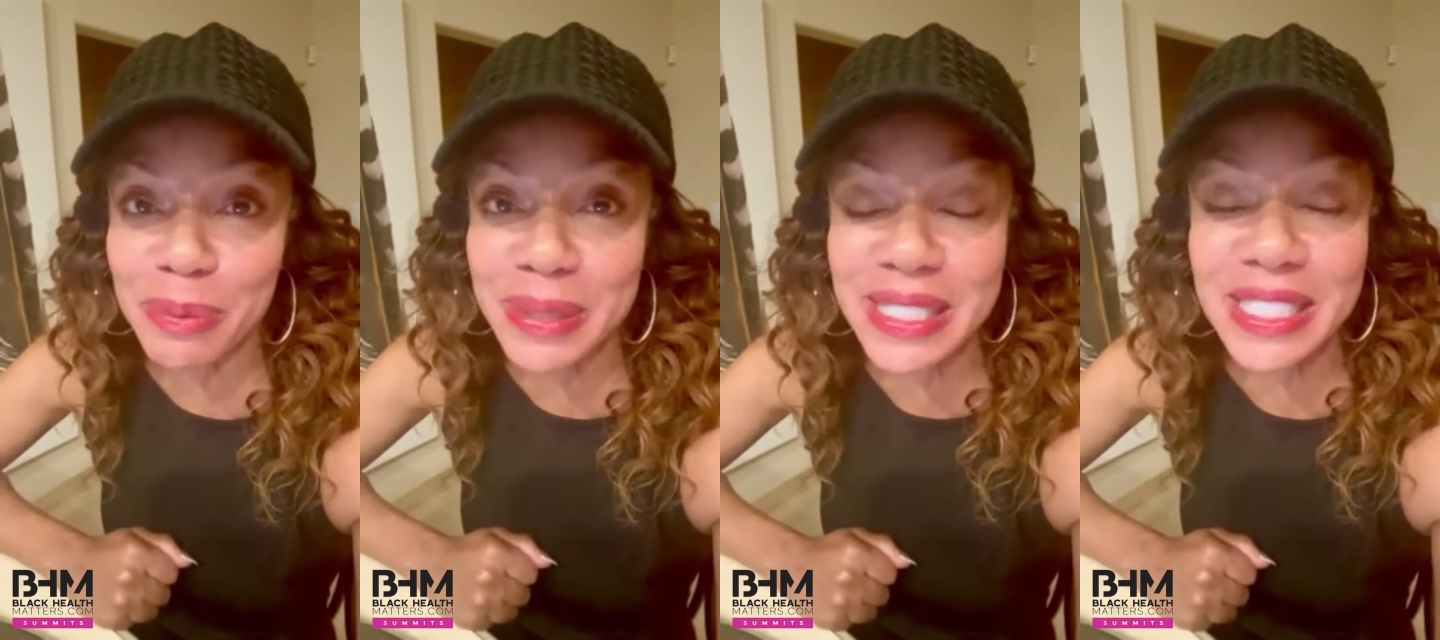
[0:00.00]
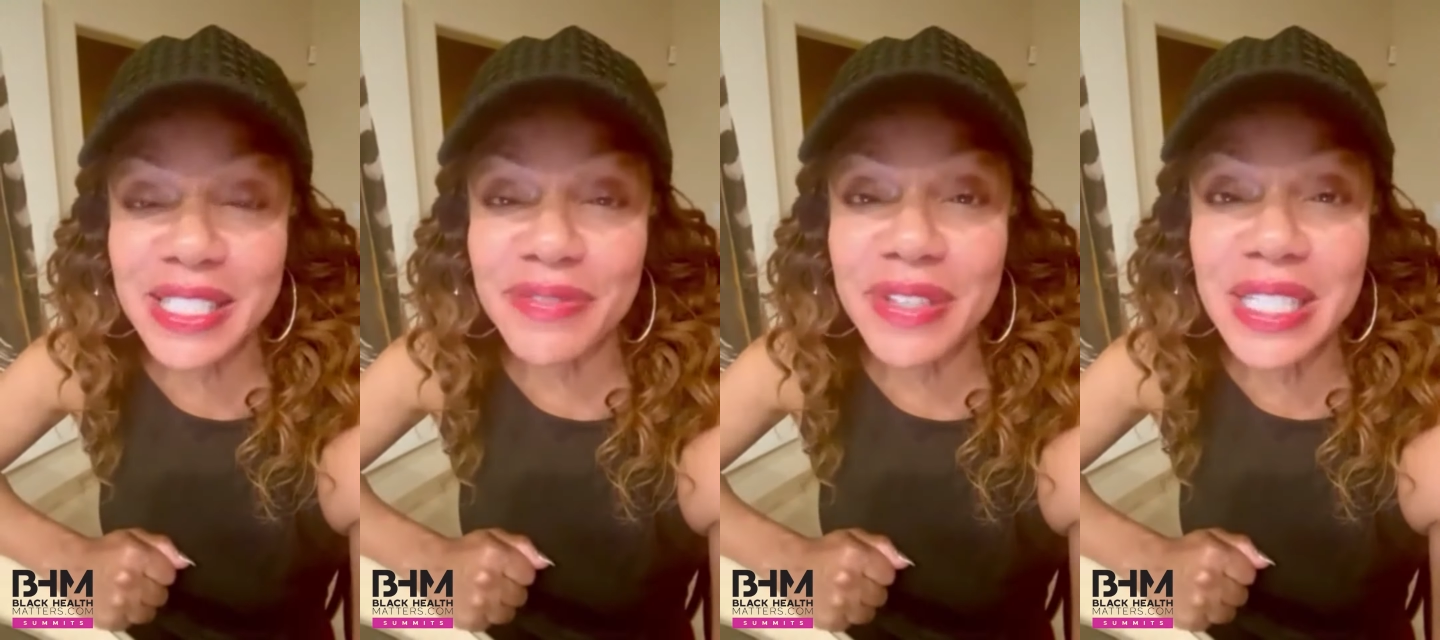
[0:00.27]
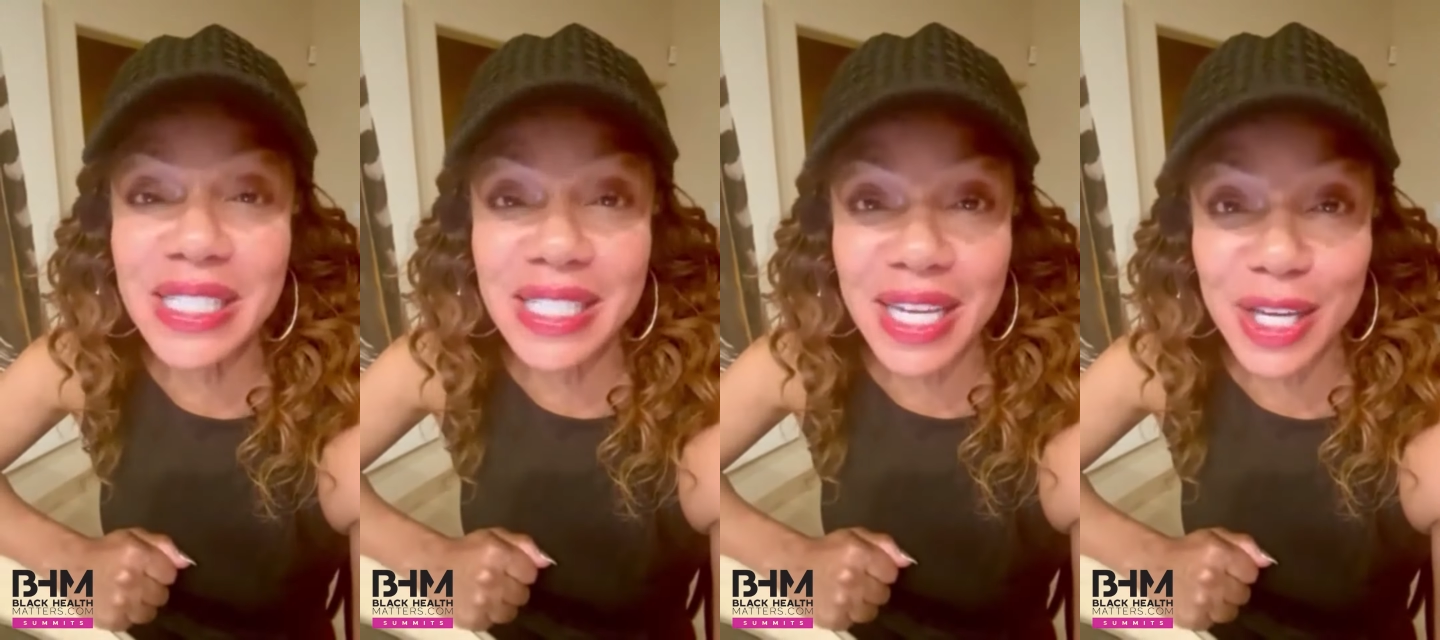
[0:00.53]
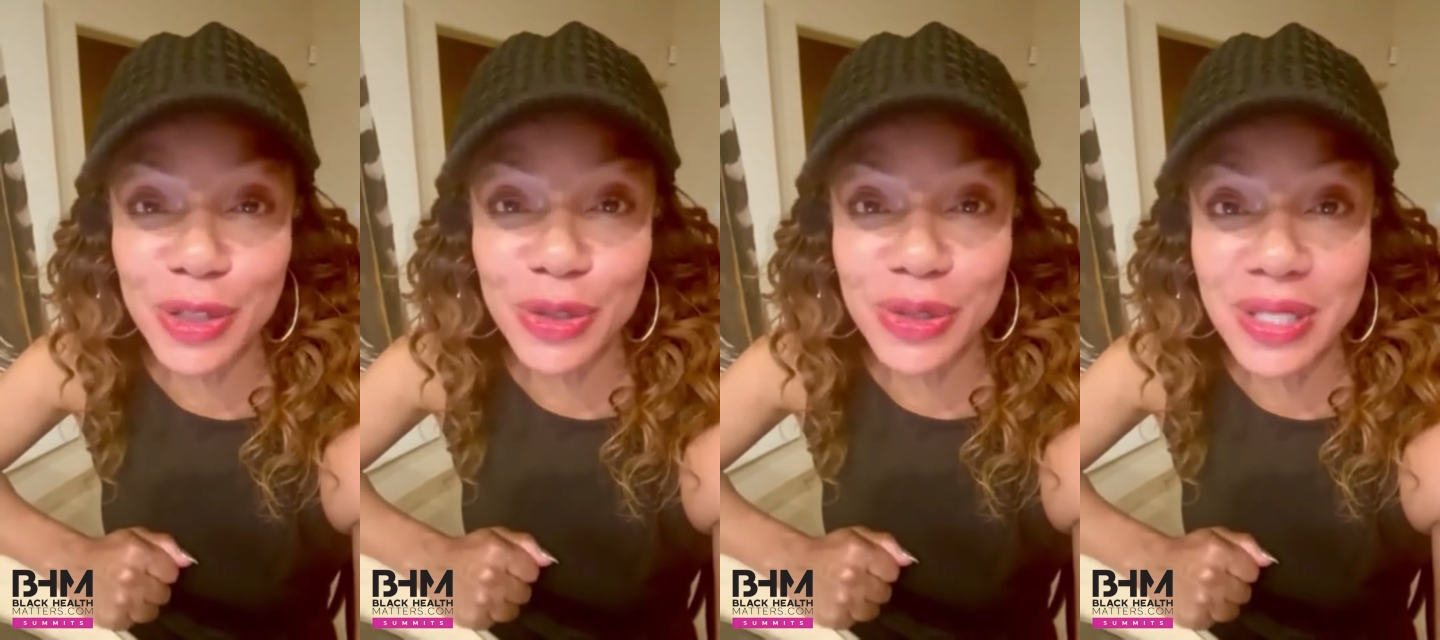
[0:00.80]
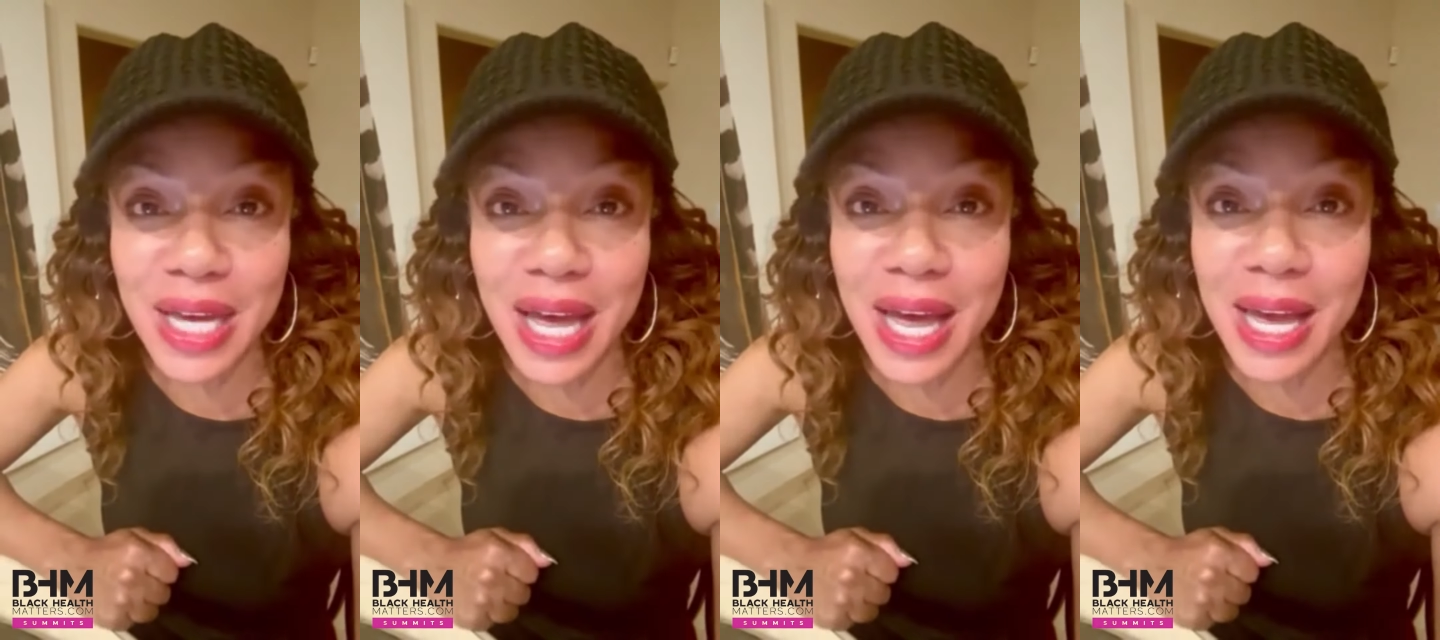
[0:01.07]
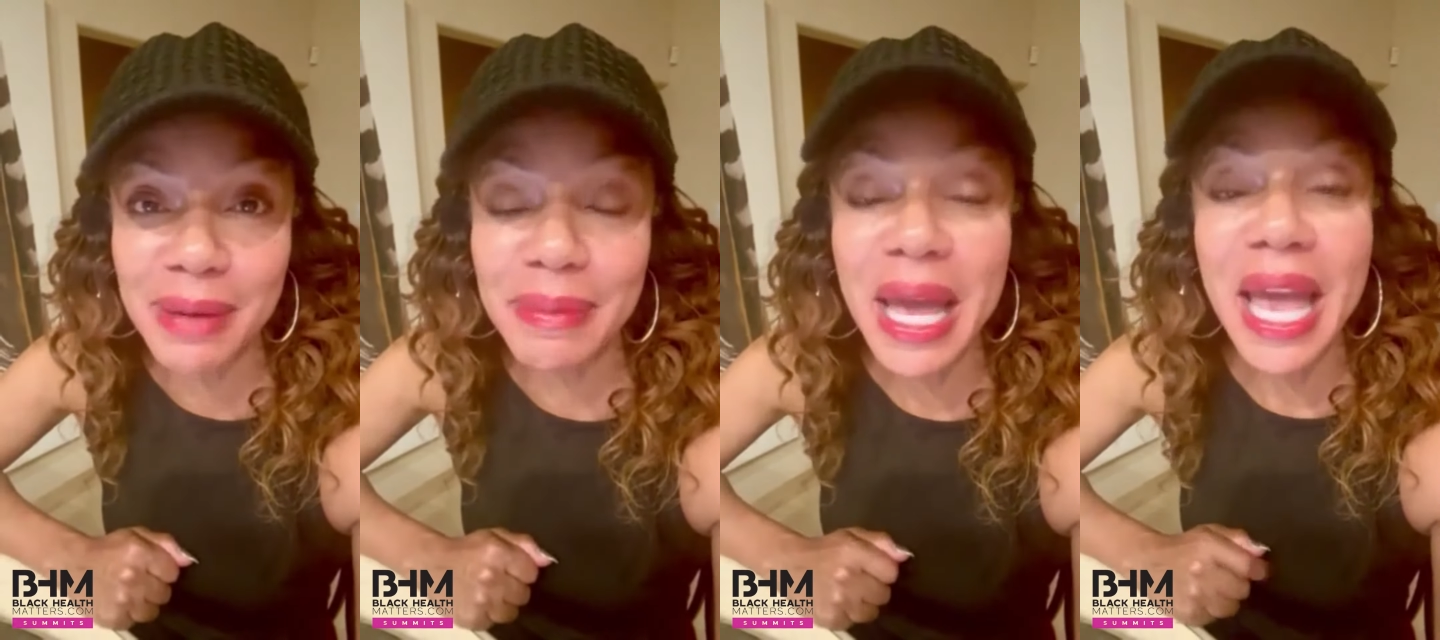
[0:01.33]
Pacific Standard
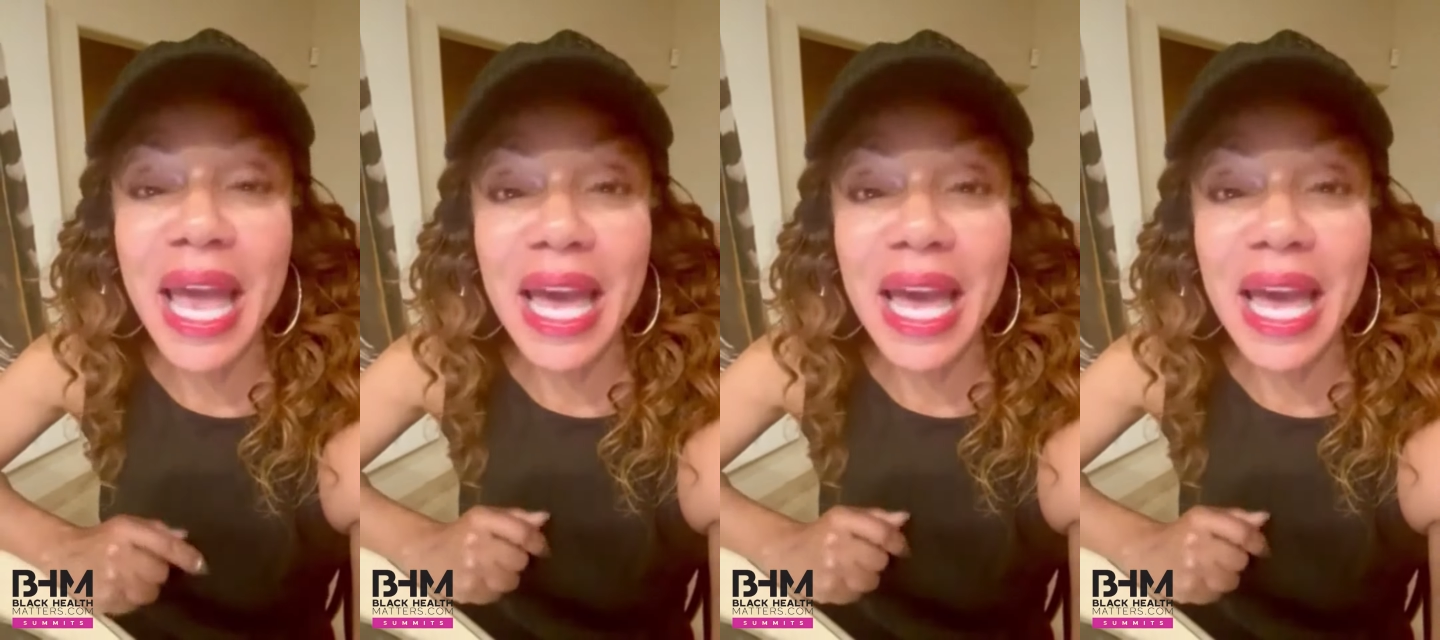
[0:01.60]
Time